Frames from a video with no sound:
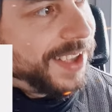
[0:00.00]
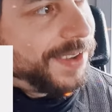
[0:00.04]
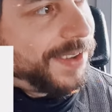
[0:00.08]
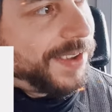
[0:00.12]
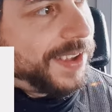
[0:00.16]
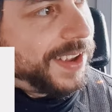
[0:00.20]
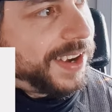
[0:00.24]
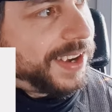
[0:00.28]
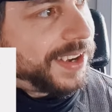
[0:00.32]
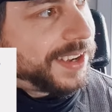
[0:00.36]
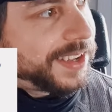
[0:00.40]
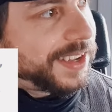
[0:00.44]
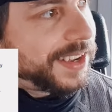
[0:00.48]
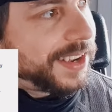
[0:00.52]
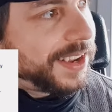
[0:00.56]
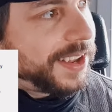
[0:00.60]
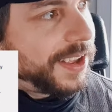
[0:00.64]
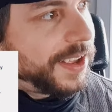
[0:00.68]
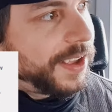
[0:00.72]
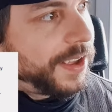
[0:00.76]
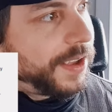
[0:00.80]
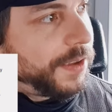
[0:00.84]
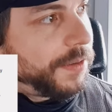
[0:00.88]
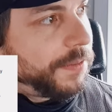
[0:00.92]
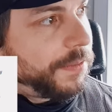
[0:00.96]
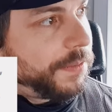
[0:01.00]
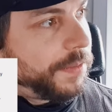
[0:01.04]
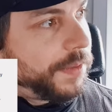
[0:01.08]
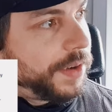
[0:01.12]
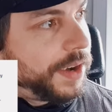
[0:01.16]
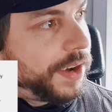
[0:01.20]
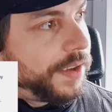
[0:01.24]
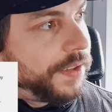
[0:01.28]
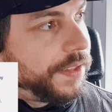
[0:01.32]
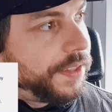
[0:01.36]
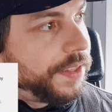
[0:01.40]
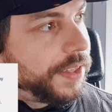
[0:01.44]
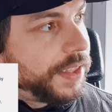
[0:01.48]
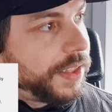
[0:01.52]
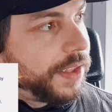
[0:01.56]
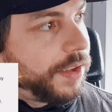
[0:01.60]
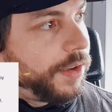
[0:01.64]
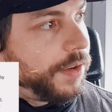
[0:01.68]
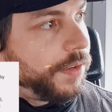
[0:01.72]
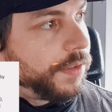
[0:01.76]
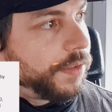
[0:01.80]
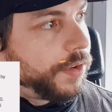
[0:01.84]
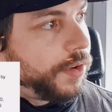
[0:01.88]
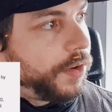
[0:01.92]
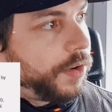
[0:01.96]
there's a breadth
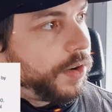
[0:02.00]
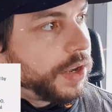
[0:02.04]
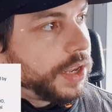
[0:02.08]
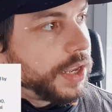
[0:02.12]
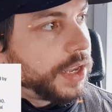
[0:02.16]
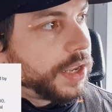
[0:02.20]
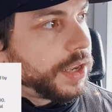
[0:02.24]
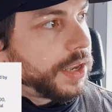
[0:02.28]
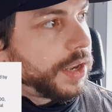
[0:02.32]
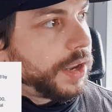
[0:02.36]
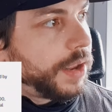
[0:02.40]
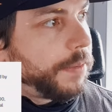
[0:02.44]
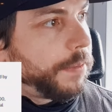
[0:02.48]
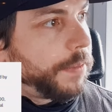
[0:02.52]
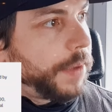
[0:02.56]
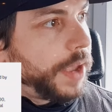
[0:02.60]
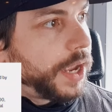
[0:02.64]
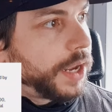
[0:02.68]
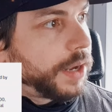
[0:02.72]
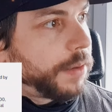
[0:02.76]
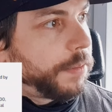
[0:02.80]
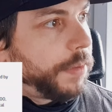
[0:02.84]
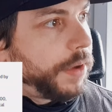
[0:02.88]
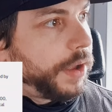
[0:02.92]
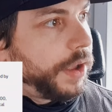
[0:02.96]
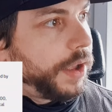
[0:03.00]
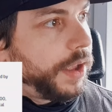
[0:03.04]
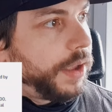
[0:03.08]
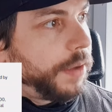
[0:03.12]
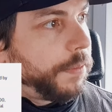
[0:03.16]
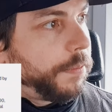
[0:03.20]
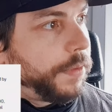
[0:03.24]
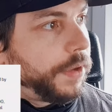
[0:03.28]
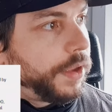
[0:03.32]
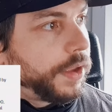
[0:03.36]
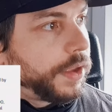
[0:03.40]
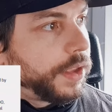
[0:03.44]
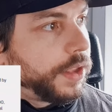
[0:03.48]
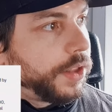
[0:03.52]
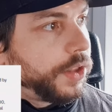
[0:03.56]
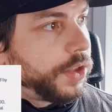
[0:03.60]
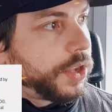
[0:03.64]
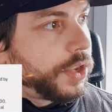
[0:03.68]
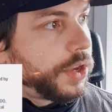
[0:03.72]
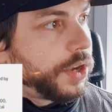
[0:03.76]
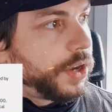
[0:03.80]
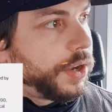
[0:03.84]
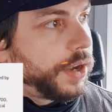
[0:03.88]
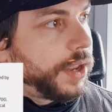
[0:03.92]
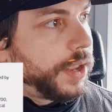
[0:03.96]
of courses backed by big
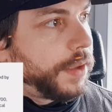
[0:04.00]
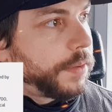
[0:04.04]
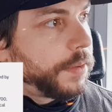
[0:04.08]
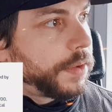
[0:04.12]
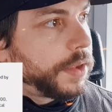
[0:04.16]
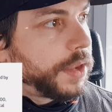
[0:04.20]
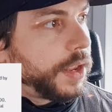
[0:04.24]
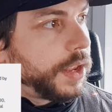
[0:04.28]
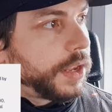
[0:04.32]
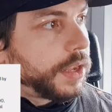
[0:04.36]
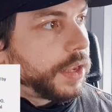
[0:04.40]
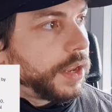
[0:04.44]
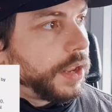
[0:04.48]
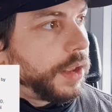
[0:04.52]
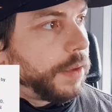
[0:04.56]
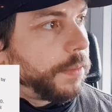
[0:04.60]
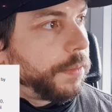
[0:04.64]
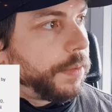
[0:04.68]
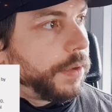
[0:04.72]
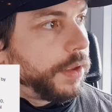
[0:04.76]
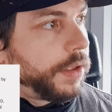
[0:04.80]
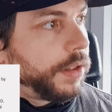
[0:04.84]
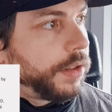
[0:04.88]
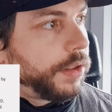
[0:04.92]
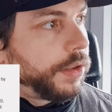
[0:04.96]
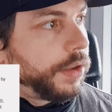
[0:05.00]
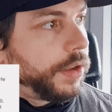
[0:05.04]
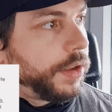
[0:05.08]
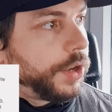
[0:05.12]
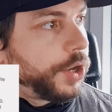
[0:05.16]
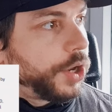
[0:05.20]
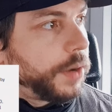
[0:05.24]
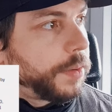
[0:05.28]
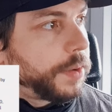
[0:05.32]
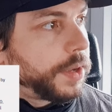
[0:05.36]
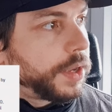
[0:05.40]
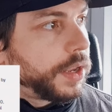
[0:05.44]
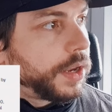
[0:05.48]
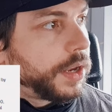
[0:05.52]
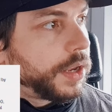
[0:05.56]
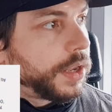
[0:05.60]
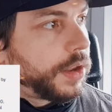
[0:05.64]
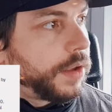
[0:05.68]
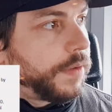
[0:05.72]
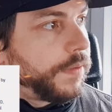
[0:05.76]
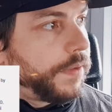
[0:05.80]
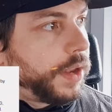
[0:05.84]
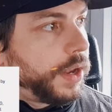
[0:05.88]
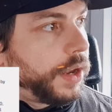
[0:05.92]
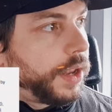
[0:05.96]
industry names as appeal to job skills
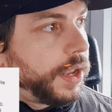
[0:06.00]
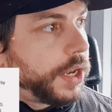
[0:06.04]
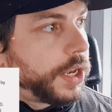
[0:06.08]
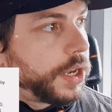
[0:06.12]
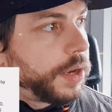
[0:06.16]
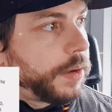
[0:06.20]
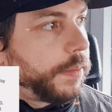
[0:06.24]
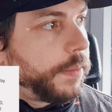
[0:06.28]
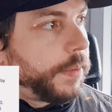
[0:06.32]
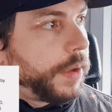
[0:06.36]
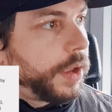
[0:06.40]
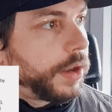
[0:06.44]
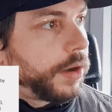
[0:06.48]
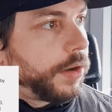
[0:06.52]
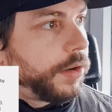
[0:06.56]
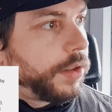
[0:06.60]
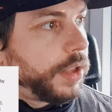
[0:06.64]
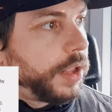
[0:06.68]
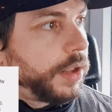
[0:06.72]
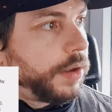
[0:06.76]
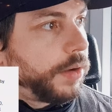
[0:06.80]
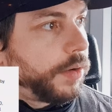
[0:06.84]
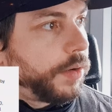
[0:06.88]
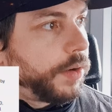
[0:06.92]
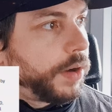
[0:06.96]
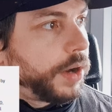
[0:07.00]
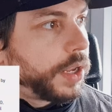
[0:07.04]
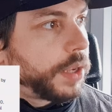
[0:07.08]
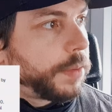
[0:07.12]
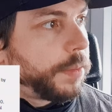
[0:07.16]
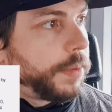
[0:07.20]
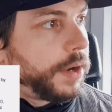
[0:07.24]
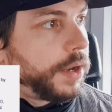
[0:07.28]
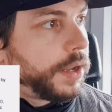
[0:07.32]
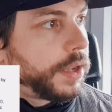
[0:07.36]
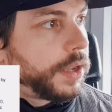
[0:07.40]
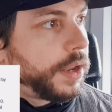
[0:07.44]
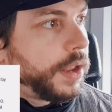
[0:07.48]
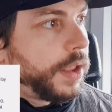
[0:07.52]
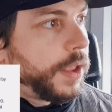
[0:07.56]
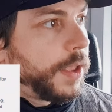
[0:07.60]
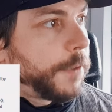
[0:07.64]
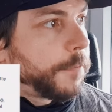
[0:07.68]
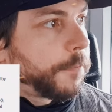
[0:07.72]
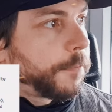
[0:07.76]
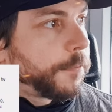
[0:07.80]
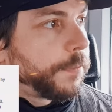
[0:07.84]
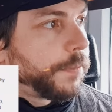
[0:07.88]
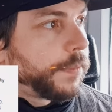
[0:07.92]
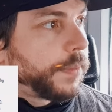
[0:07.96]
of an age, background, and or experience
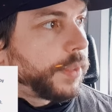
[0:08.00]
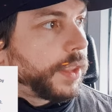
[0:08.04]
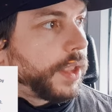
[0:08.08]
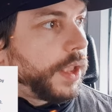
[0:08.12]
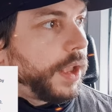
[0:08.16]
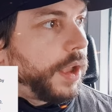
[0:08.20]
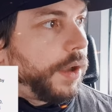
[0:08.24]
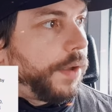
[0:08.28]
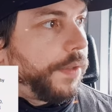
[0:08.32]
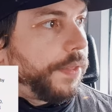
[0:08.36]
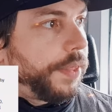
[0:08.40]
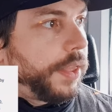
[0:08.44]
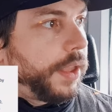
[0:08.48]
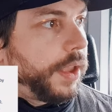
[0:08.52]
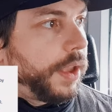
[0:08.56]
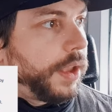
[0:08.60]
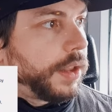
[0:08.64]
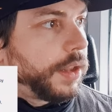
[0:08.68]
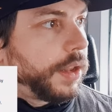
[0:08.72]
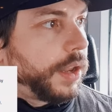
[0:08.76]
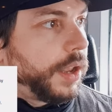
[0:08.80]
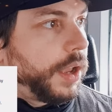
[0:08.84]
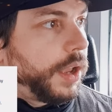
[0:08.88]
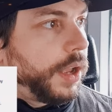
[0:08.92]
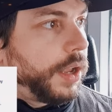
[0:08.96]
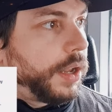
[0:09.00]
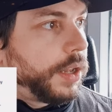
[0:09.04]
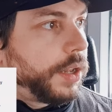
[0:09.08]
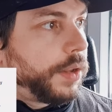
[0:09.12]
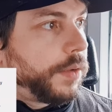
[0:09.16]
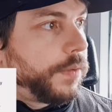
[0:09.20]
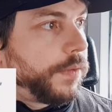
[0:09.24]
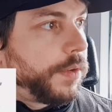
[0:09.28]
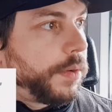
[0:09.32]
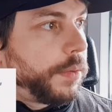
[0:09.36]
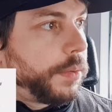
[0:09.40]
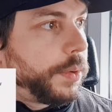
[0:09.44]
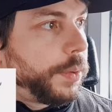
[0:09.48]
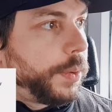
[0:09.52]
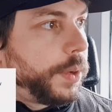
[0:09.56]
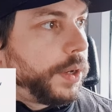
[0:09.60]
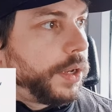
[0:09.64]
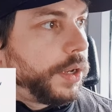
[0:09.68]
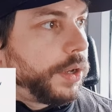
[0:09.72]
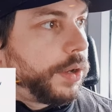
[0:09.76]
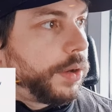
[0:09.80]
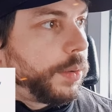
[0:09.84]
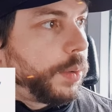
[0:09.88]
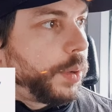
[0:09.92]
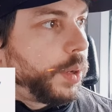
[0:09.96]
out there. From 20
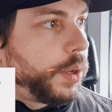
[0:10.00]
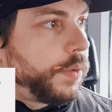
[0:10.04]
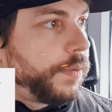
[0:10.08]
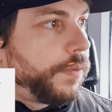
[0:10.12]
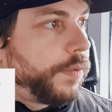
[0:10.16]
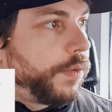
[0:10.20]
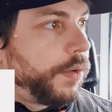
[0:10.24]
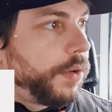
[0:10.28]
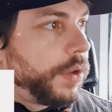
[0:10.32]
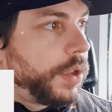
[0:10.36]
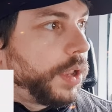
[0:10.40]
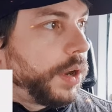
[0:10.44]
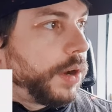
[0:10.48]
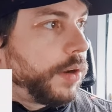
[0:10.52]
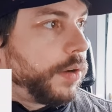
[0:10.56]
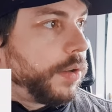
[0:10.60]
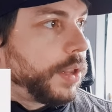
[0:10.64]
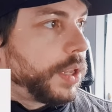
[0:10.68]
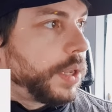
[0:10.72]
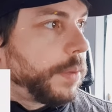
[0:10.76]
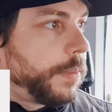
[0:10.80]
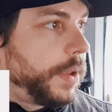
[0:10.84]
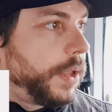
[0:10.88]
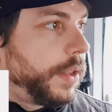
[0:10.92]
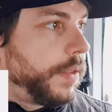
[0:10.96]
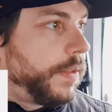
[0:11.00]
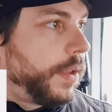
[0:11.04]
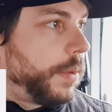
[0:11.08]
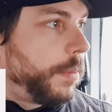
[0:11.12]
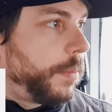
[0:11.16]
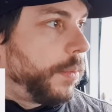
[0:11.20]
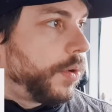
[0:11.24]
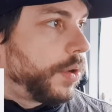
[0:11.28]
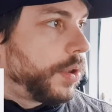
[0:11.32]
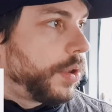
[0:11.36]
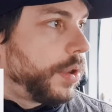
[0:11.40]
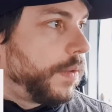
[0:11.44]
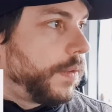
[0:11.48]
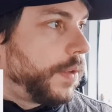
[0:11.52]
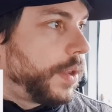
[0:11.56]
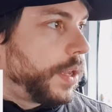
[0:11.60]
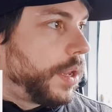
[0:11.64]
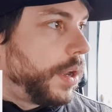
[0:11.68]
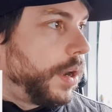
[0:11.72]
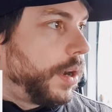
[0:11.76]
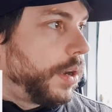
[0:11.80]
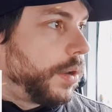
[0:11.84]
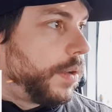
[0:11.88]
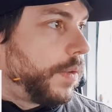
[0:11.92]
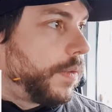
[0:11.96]
to 24 year olds made the most of the
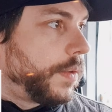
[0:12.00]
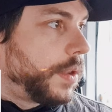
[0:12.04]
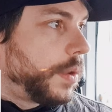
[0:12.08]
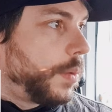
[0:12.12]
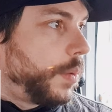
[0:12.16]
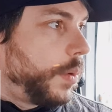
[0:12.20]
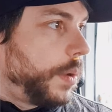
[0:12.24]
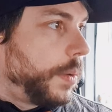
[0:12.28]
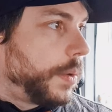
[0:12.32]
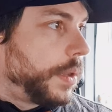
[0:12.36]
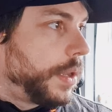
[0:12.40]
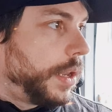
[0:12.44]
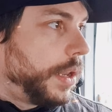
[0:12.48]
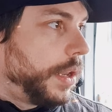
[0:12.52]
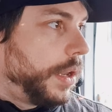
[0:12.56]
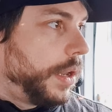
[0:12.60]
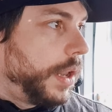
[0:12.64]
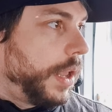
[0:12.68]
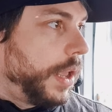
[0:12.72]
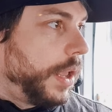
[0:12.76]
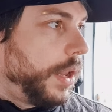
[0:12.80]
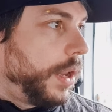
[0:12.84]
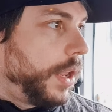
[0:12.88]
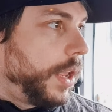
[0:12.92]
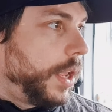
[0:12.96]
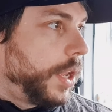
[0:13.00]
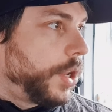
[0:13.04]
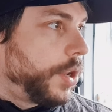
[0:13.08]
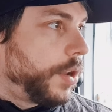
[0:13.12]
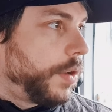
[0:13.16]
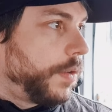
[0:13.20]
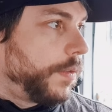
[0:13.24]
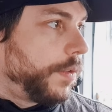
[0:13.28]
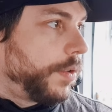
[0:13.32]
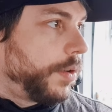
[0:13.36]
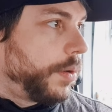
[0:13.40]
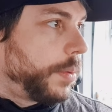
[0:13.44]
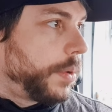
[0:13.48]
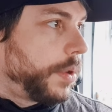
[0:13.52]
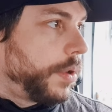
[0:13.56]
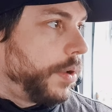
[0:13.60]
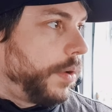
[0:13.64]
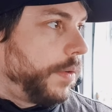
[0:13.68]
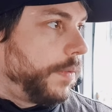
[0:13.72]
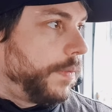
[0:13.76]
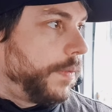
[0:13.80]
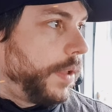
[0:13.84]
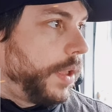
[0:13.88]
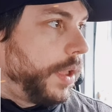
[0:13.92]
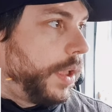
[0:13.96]
startups, whilst in an age of groups
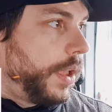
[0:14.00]
of